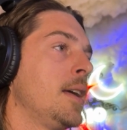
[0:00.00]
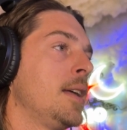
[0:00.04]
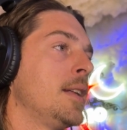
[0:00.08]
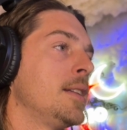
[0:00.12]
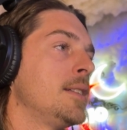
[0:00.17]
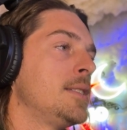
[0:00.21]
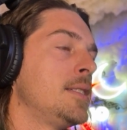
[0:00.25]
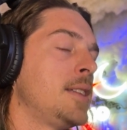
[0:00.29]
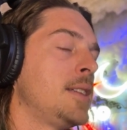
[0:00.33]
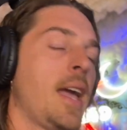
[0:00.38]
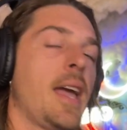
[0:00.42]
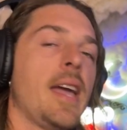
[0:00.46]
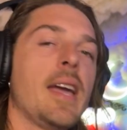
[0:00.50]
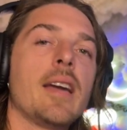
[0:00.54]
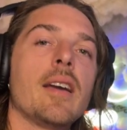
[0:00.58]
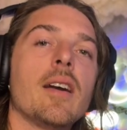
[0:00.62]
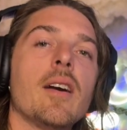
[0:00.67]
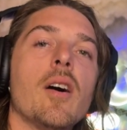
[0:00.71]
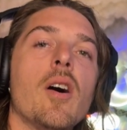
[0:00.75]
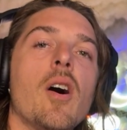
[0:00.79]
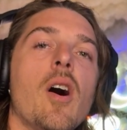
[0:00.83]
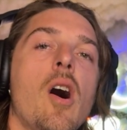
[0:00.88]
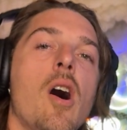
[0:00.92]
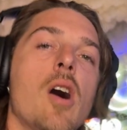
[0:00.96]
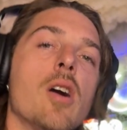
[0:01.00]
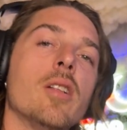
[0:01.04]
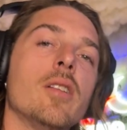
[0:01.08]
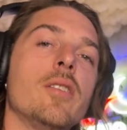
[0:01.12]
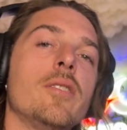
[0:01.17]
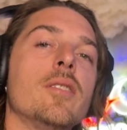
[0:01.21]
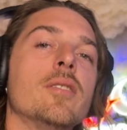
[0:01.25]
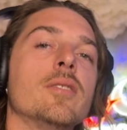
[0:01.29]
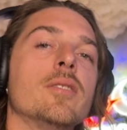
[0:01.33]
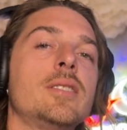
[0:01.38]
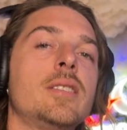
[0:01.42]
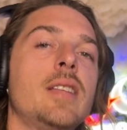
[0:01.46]
take all of
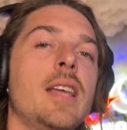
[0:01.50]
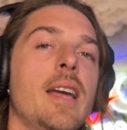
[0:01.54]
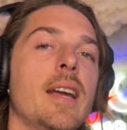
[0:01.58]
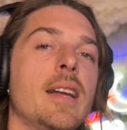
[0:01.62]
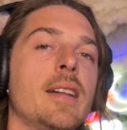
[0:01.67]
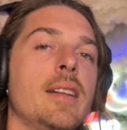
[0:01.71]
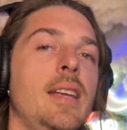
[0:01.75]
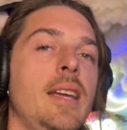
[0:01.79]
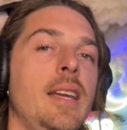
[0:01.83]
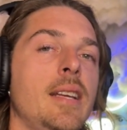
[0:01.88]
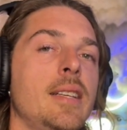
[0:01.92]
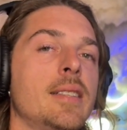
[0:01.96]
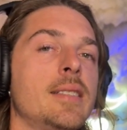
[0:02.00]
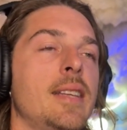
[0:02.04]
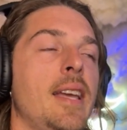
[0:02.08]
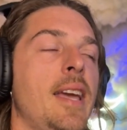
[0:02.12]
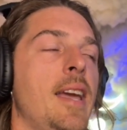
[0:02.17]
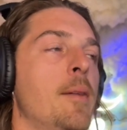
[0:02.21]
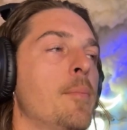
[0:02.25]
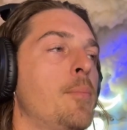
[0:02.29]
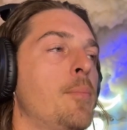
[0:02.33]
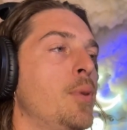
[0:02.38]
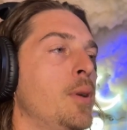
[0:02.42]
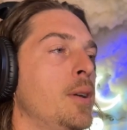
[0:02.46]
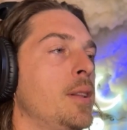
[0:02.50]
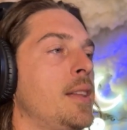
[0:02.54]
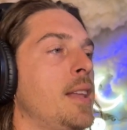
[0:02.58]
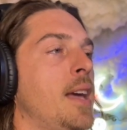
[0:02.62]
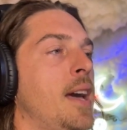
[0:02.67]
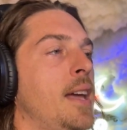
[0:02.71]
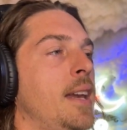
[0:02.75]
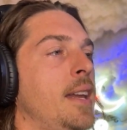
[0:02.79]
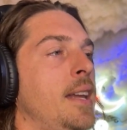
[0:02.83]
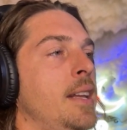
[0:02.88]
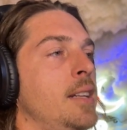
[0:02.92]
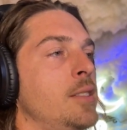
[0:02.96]
those techniques and put
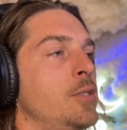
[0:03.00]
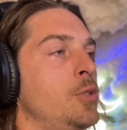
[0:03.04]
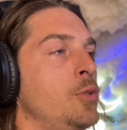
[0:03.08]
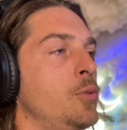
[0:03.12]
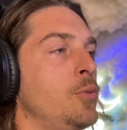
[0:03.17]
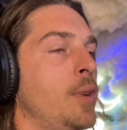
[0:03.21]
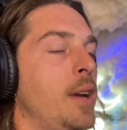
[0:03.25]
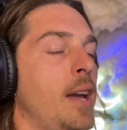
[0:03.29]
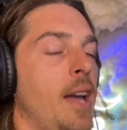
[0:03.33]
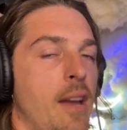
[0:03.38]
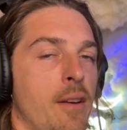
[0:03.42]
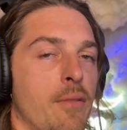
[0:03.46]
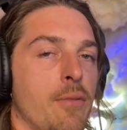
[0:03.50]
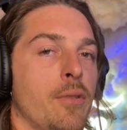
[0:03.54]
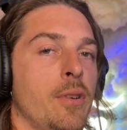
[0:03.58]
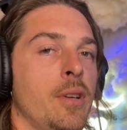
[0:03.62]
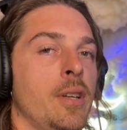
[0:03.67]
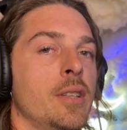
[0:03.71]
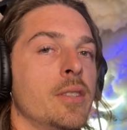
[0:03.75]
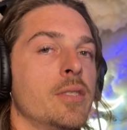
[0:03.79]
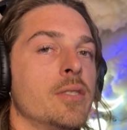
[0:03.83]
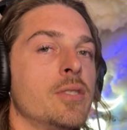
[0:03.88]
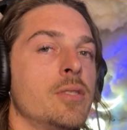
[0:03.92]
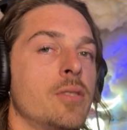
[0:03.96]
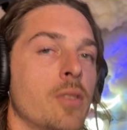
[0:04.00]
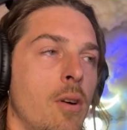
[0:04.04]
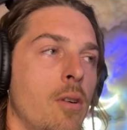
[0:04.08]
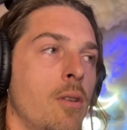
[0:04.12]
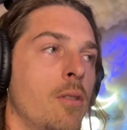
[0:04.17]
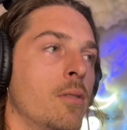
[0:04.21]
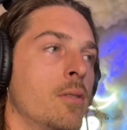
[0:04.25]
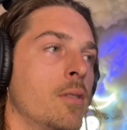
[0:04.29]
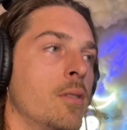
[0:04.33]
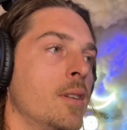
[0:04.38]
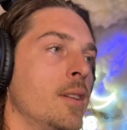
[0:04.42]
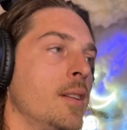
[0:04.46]
that into every
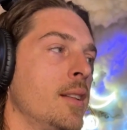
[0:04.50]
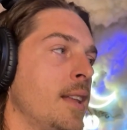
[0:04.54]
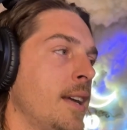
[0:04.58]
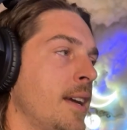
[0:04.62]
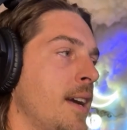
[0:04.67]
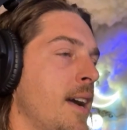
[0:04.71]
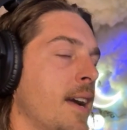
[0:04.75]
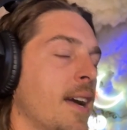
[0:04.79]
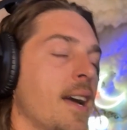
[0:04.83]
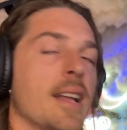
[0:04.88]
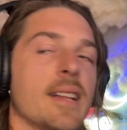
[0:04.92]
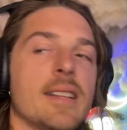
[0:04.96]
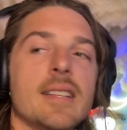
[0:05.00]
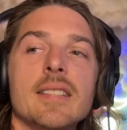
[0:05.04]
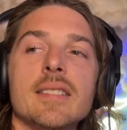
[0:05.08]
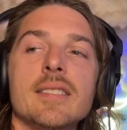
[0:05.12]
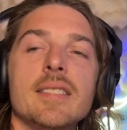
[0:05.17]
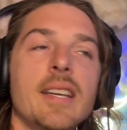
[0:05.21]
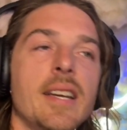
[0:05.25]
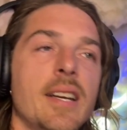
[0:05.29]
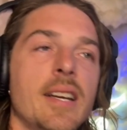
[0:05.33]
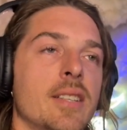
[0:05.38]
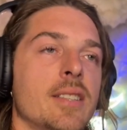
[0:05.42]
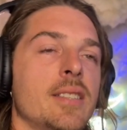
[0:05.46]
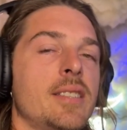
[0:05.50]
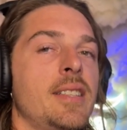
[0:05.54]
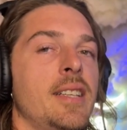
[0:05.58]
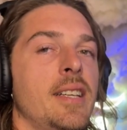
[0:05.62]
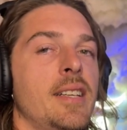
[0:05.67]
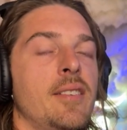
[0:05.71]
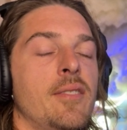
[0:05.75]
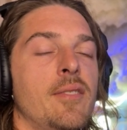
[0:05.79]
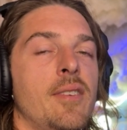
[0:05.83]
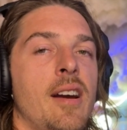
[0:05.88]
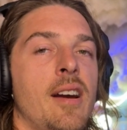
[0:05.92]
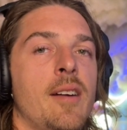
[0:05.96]
song. Like, I got this gear
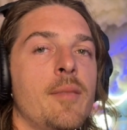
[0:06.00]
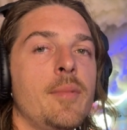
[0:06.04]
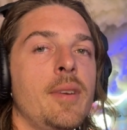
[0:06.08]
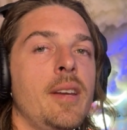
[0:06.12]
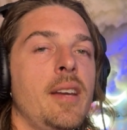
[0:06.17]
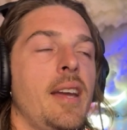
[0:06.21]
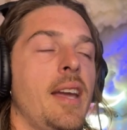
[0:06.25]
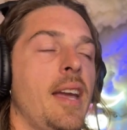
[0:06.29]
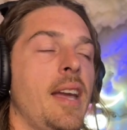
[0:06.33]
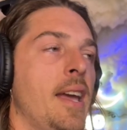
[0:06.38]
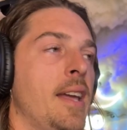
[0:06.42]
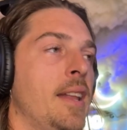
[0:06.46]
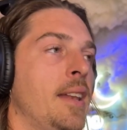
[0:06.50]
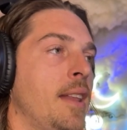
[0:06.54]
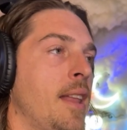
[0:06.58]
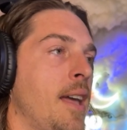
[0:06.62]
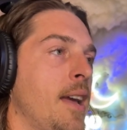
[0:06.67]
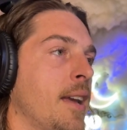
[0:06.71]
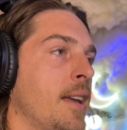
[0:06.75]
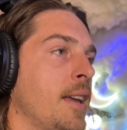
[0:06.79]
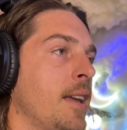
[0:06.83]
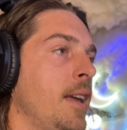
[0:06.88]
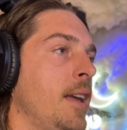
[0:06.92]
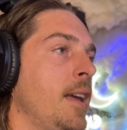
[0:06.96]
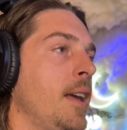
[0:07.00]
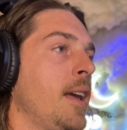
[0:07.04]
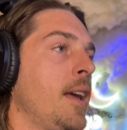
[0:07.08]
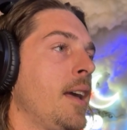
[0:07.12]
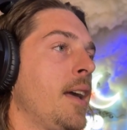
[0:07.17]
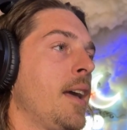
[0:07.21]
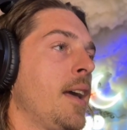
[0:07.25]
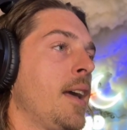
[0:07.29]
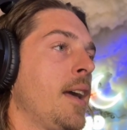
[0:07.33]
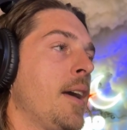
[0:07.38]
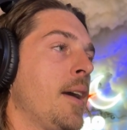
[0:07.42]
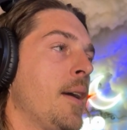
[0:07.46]
sitting around me, and like
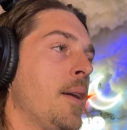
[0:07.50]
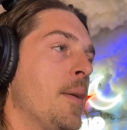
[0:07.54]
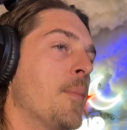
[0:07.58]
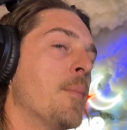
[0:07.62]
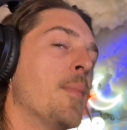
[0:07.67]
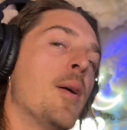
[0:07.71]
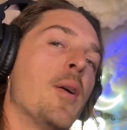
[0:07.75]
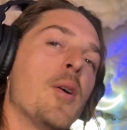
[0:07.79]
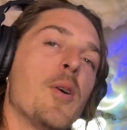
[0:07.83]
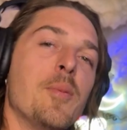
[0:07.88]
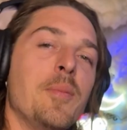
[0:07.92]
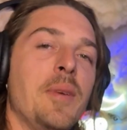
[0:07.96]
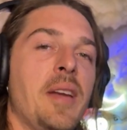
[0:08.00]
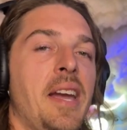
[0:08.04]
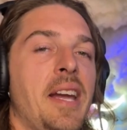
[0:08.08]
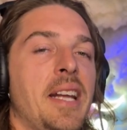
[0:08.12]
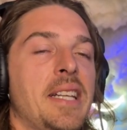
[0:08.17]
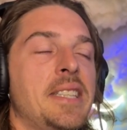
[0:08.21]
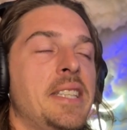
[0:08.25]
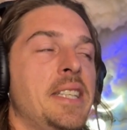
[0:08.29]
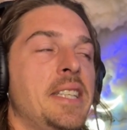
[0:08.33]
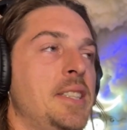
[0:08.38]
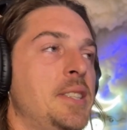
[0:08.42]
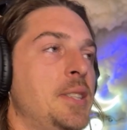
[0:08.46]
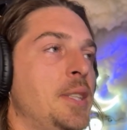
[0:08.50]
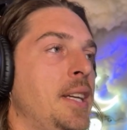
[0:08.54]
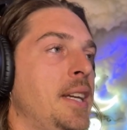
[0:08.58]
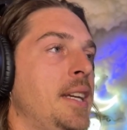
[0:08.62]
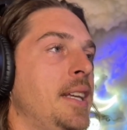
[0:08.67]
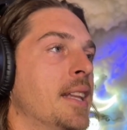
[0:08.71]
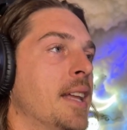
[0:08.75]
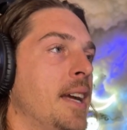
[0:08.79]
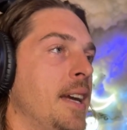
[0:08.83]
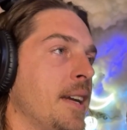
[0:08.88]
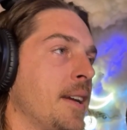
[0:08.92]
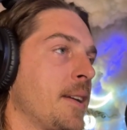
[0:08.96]
my homie ATG,
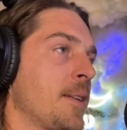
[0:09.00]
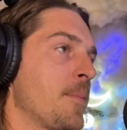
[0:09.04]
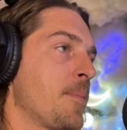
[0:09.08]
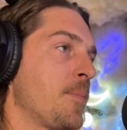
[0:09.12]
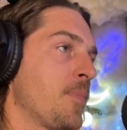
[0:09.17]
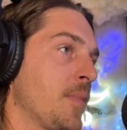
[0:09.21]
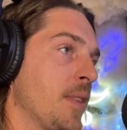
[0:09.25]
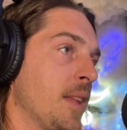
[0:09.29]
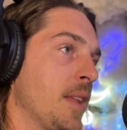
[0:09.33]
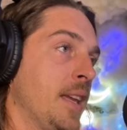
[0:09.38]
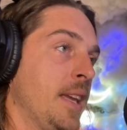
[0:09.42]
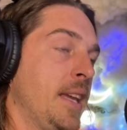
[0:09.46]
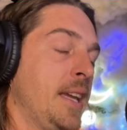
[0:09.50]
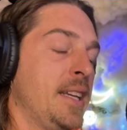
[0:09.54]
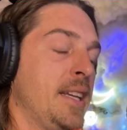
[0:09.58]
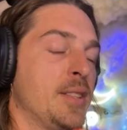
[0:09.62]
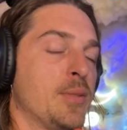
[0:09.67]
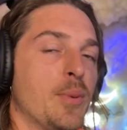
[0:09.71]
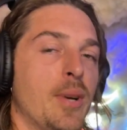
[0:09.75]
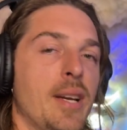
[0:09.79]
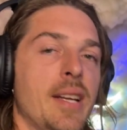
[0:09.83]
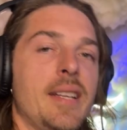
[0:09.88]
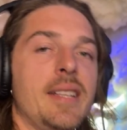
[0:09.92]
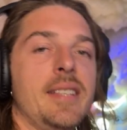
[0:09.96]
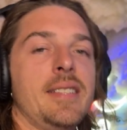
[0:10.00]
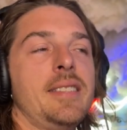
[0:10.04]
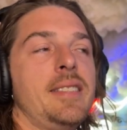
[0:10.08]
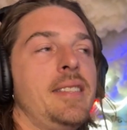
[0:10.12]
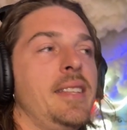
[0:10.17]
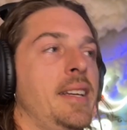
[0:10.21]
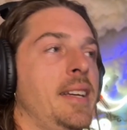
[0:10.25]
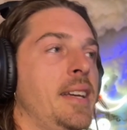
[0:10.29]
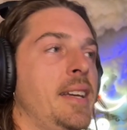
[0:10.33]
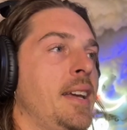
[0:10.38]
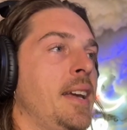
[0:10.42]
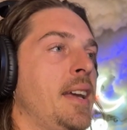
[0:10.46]
like, he's witnessed
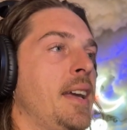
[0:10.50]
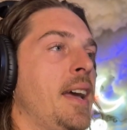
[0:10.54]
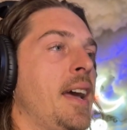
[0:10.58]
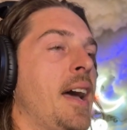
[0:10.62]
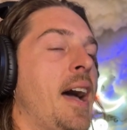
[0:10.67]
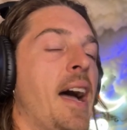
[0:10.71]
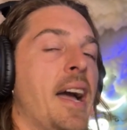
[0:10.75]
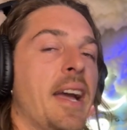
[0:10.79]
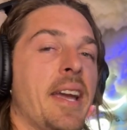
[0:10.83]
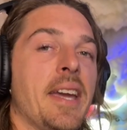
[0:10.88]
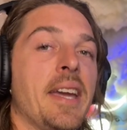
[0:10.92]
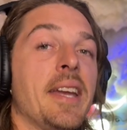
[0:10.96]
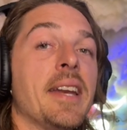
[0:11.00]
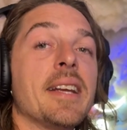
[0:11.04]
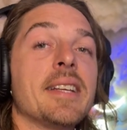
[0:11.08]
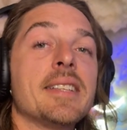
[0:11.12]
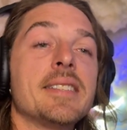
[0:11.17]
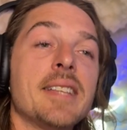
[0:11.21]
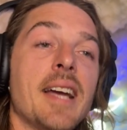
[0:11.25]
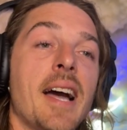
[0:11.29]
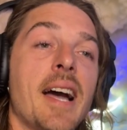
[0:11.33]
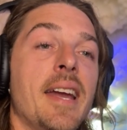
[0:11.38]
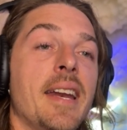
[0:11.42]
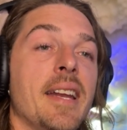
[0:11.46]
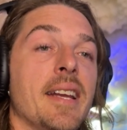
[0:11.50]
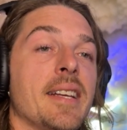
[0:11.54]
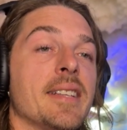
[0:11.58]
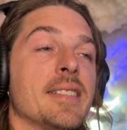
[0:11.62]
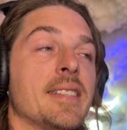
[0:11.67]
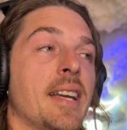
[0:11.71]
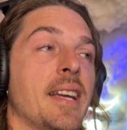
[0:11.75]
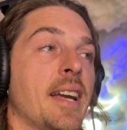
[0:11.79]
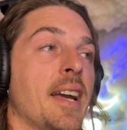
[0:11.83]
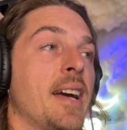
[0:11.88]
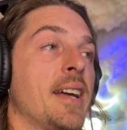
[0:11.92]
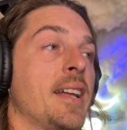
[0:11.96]
it. I get excited because
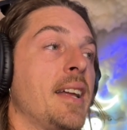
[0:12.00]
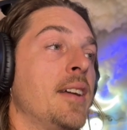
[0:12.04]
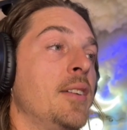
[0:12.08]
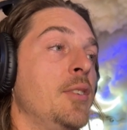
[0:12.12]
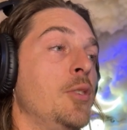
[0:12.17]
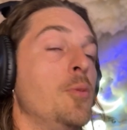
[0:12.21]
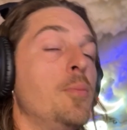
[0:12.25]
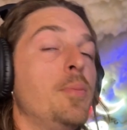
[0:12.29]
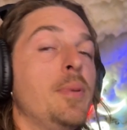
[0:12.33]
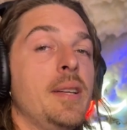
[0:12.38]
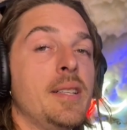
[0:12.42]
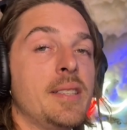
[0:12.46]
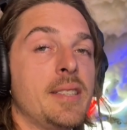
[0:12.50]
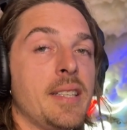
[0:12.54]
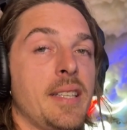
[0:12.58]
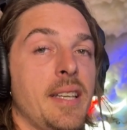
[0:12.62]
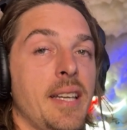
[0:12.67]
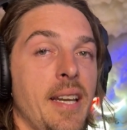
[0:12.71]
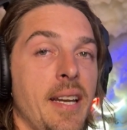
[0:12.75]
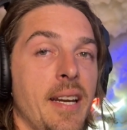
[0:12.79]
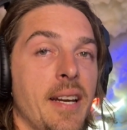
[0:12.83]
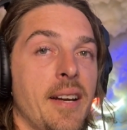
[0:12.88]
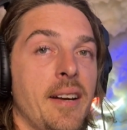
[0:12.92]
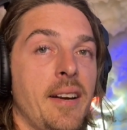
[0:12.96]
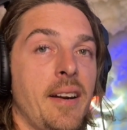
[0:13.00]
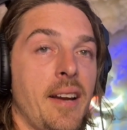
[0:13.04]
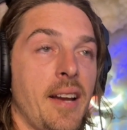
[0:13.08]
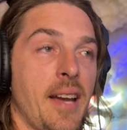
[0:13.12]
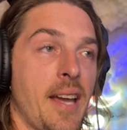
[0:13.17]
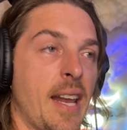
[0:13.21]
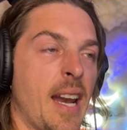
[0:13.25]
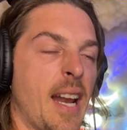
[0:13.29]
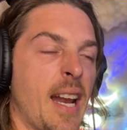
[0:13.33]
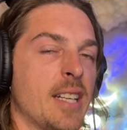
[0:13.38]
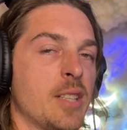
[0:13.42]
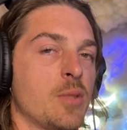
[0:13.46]
I got a new piece of gear
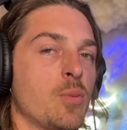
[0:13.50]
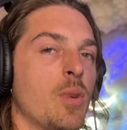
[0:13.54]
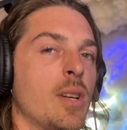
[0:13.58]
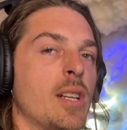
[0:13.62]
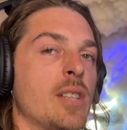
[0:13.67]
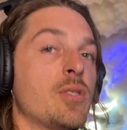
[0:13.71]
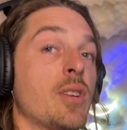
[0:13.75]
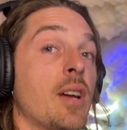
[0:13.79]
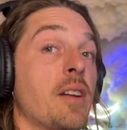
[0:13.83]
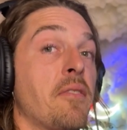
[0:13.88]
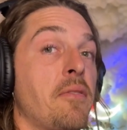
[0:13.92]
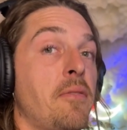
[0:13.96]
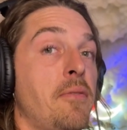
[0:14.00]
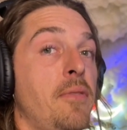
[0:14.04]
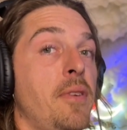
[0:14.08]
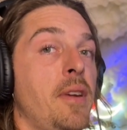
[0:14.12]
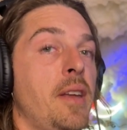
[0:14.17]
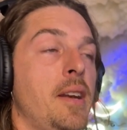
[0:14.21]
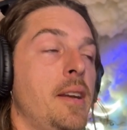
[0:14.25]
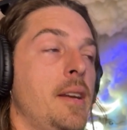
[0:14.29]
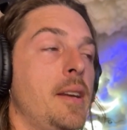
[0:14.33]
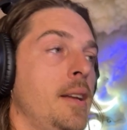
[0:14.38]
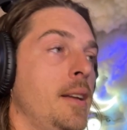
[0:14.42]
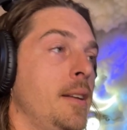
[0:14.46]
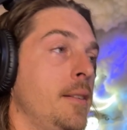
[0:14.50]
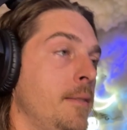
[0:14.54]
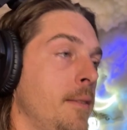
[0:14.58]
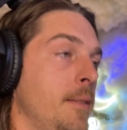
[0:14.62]
and I just want to try to fit it in.